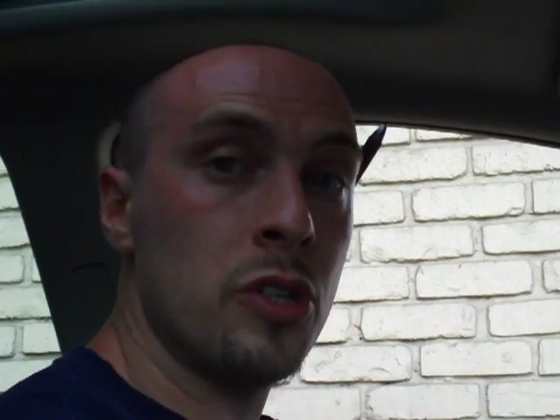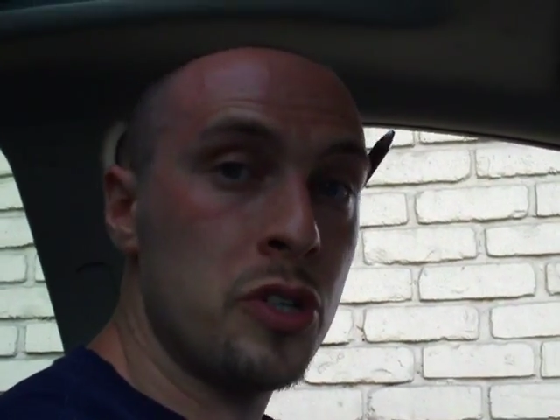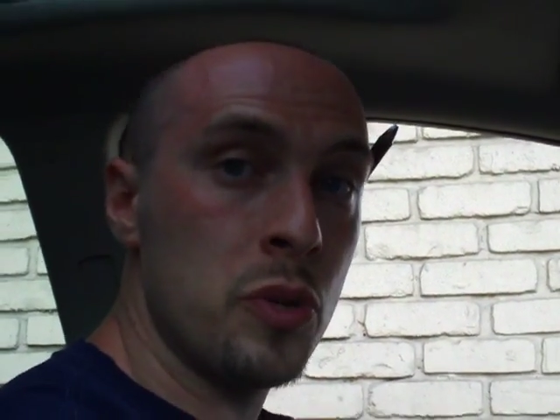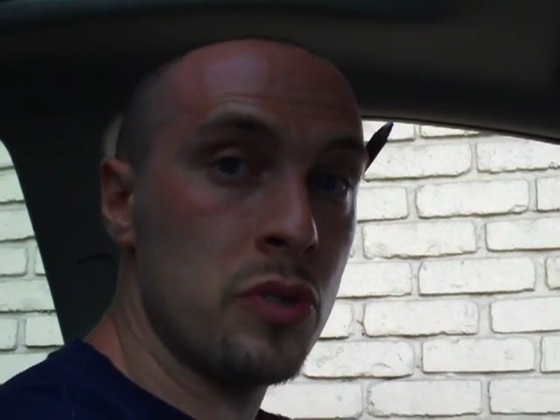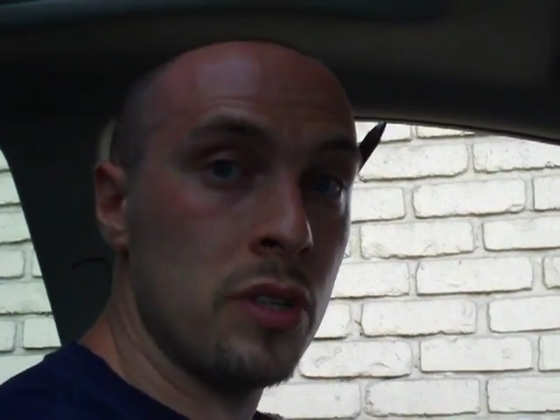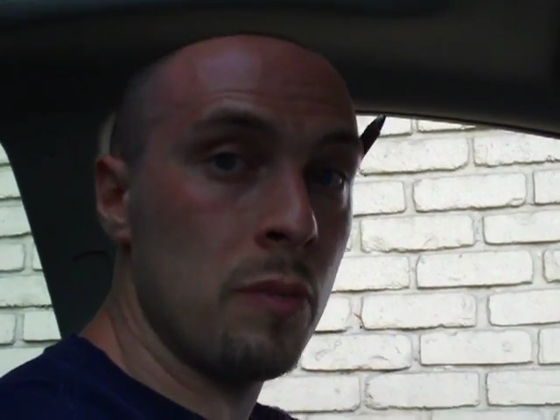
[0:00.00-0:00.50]
are
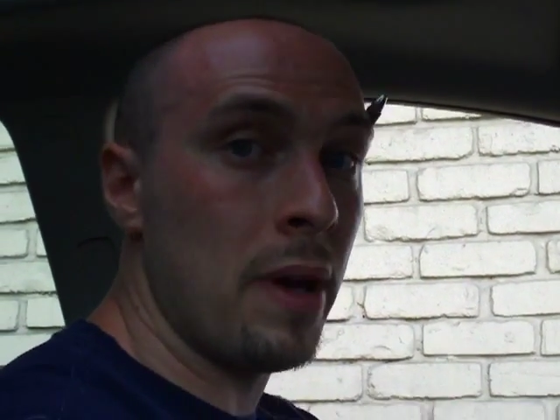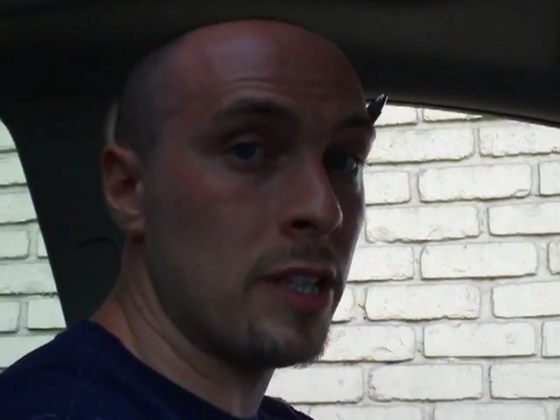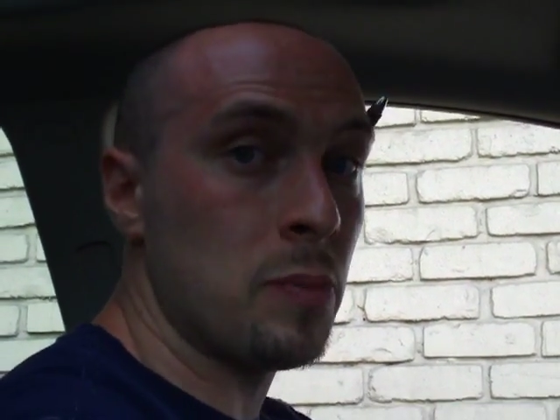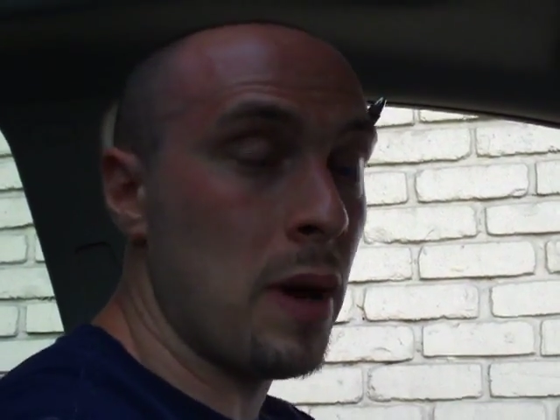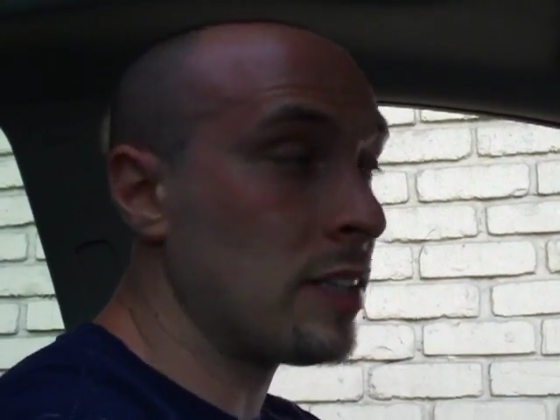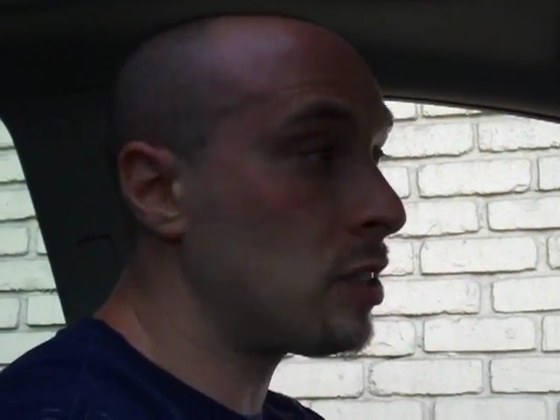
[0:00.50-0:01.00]
choosing the
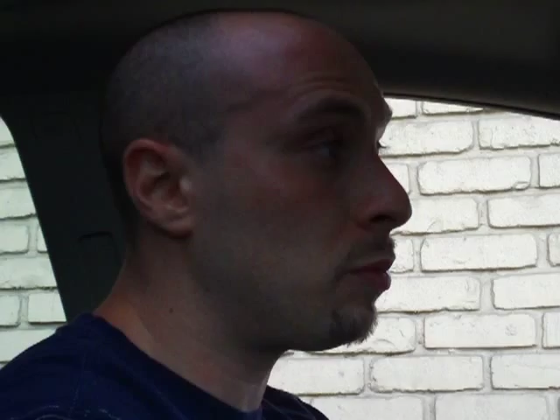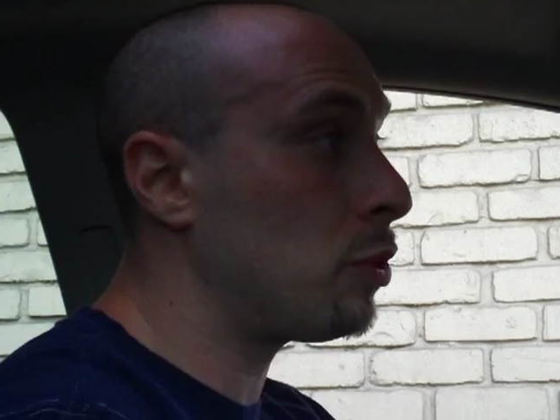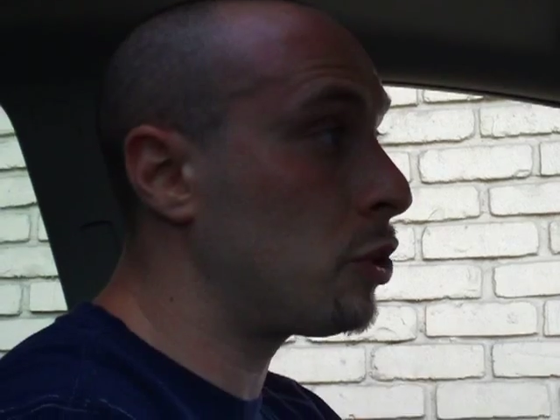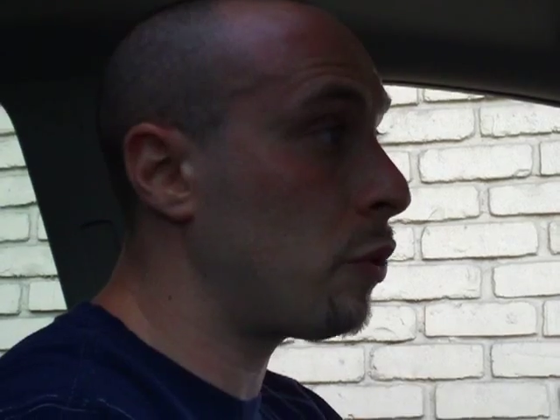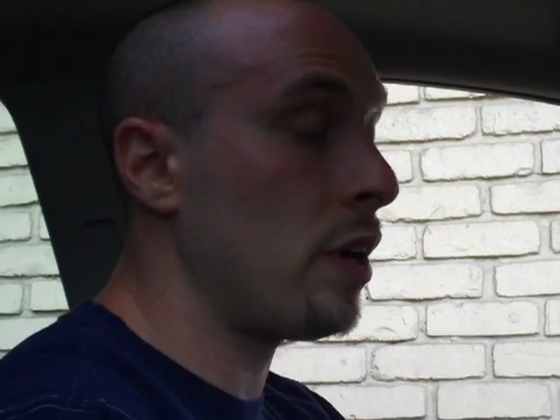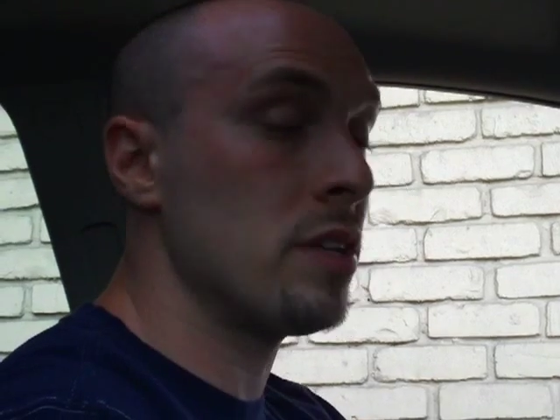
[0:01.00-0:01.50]
best
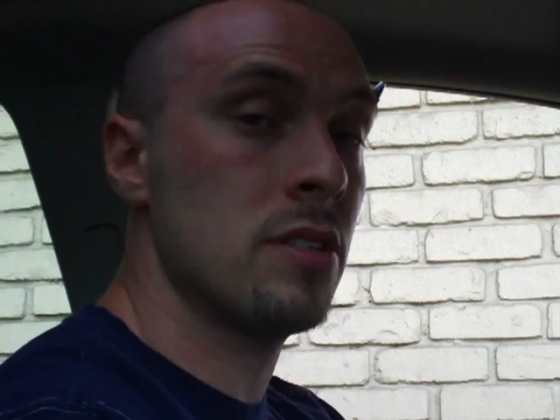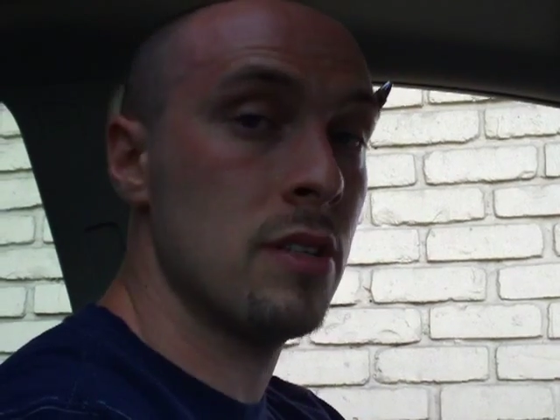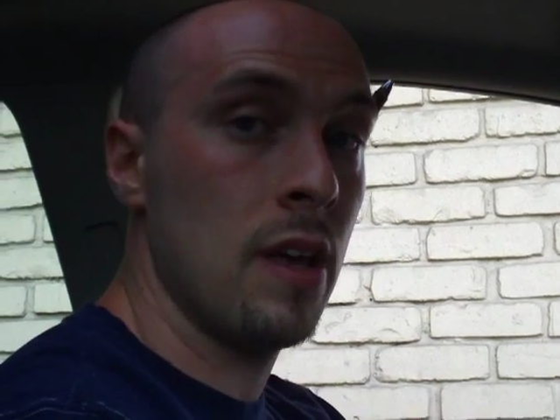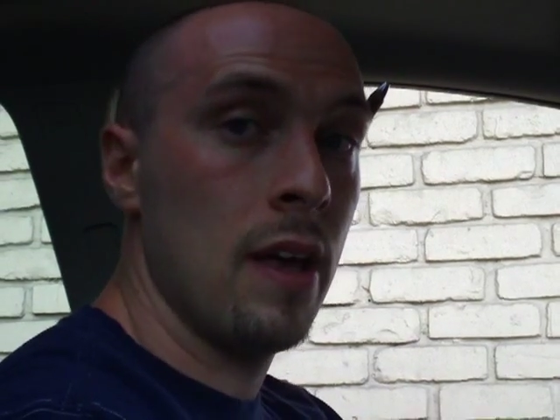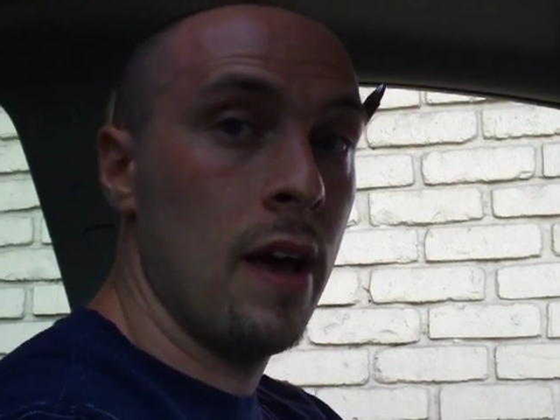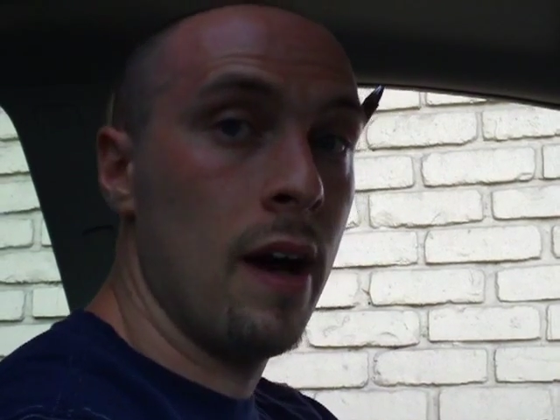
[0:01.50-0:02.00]
possible
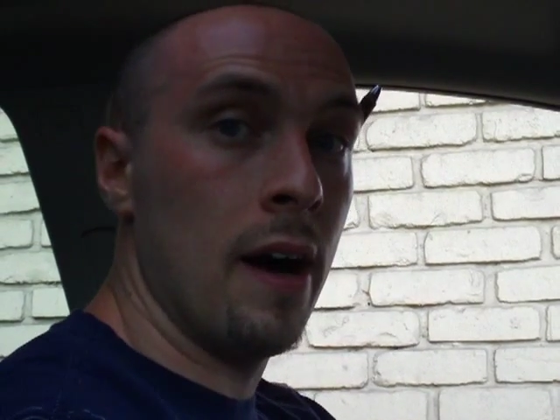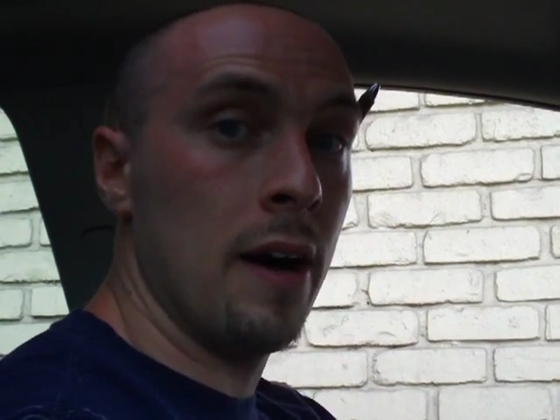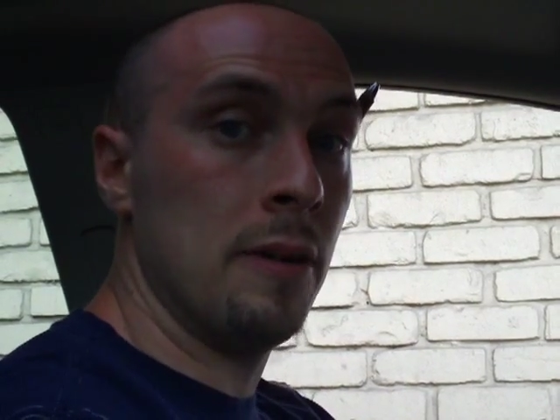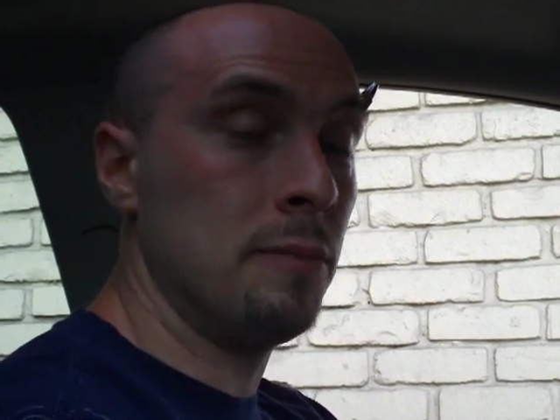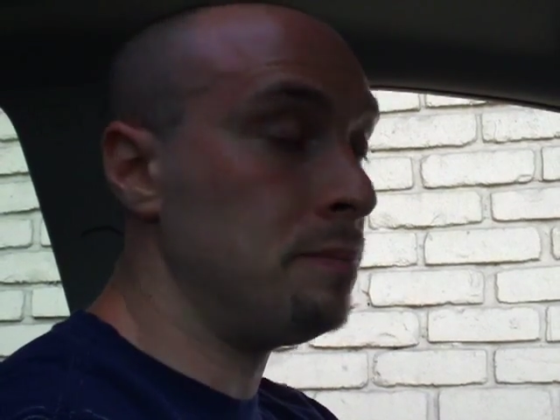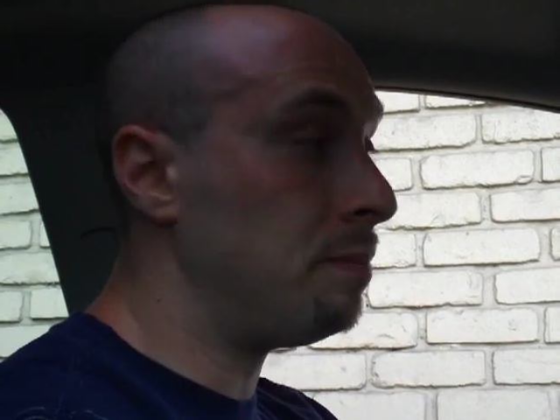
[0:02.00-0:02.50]
choice.
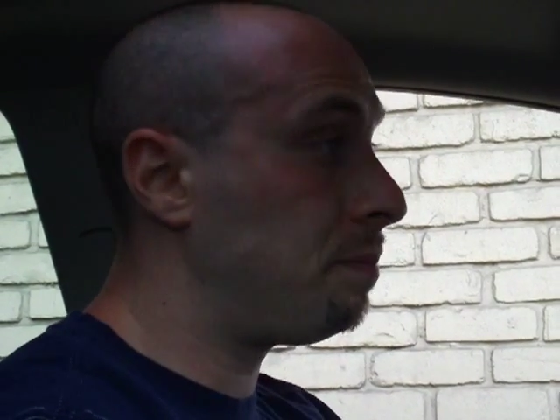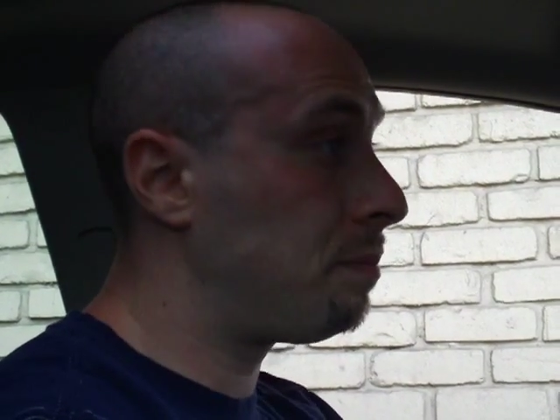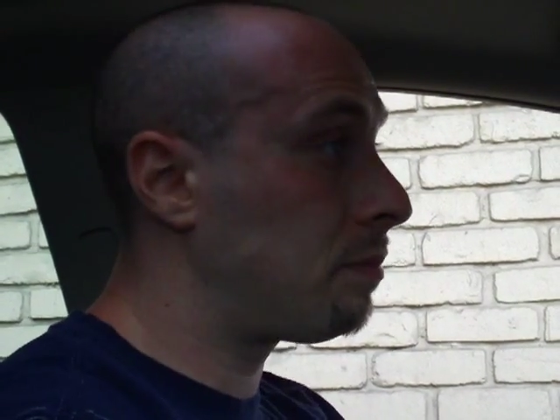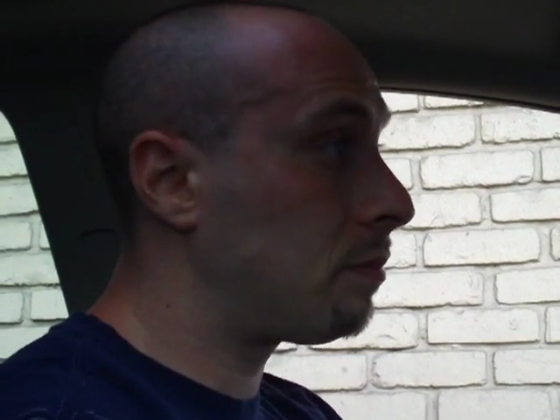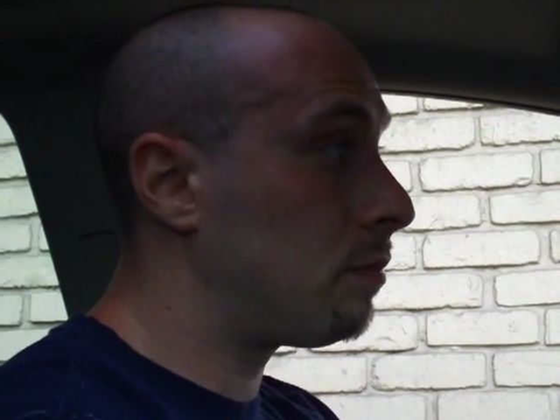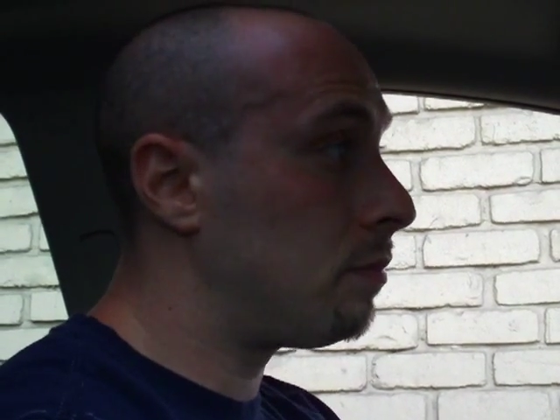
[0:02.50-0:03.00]
Um,
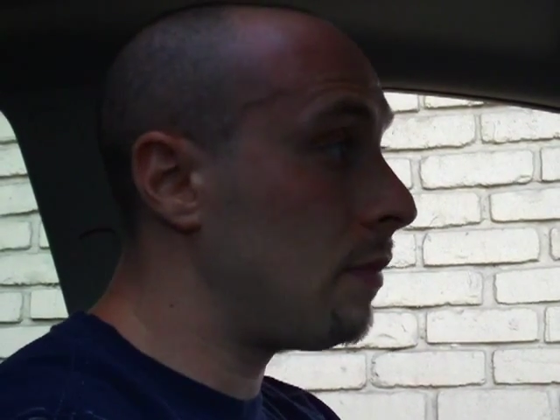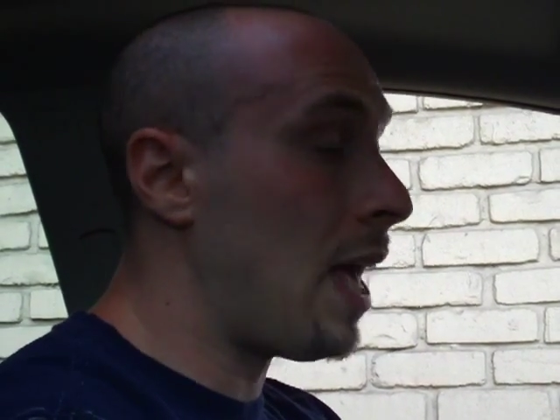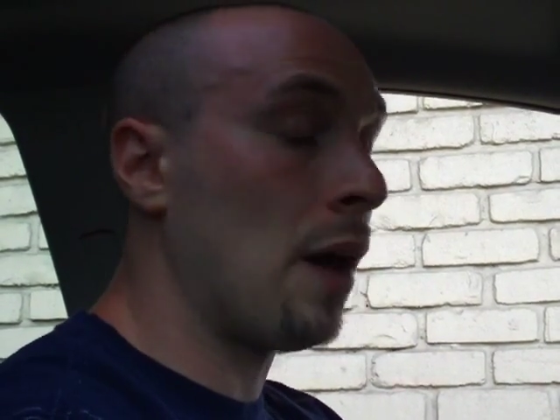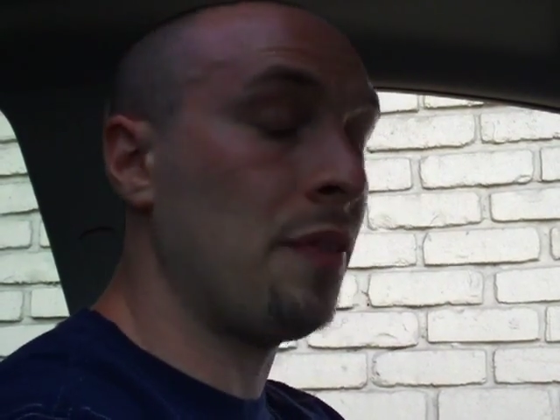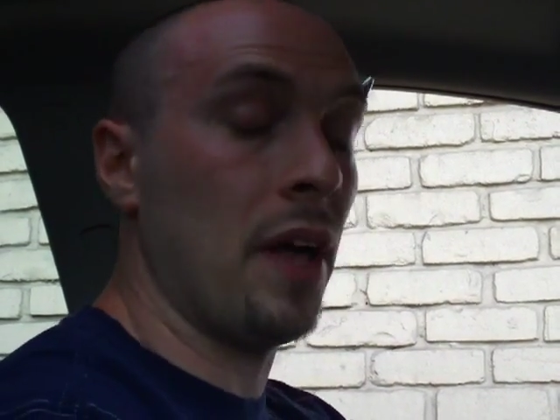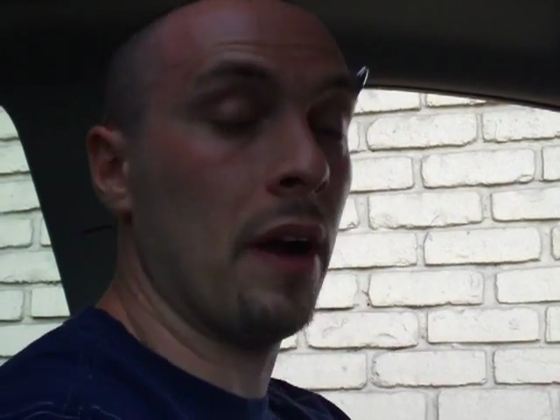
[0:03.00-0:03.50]

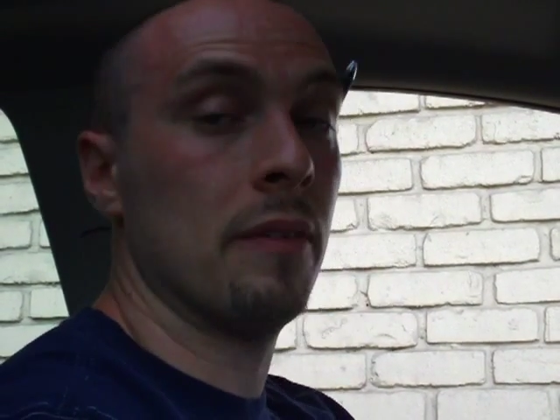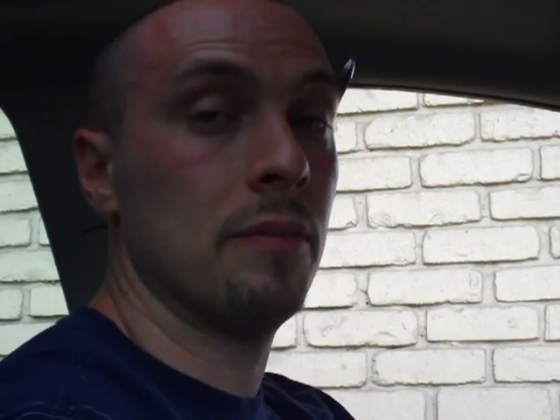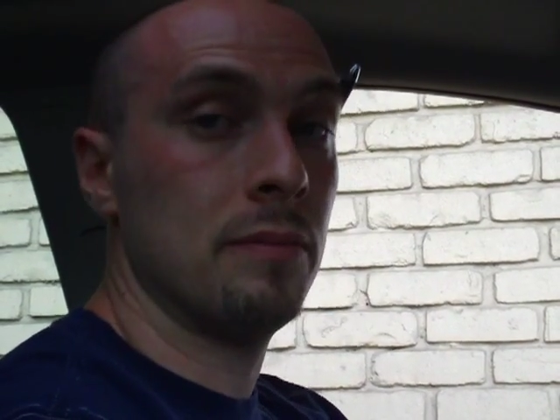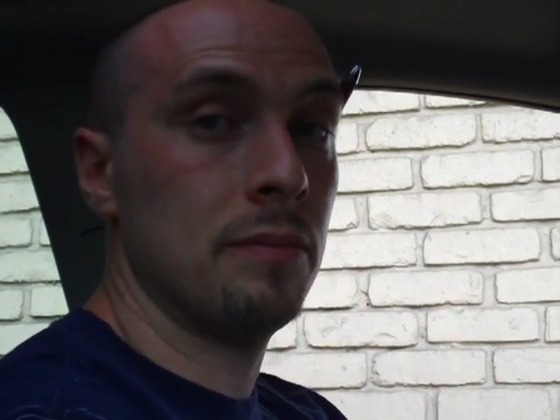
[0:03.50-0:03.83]
out there.